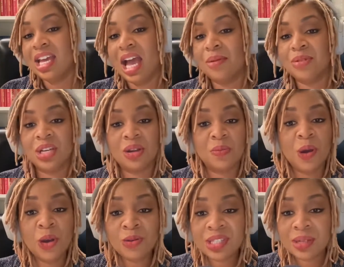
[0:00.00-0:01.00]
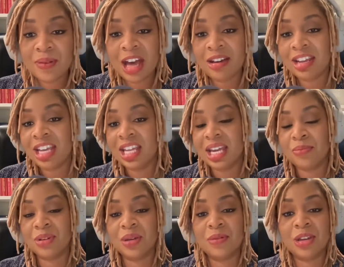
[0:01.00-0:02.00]
I'm going to go post about it. I'm
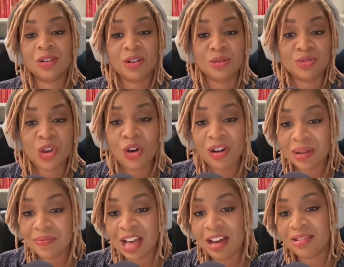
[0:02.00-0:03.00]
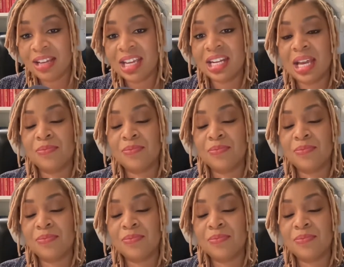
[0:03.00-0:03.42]
going to go talk about it.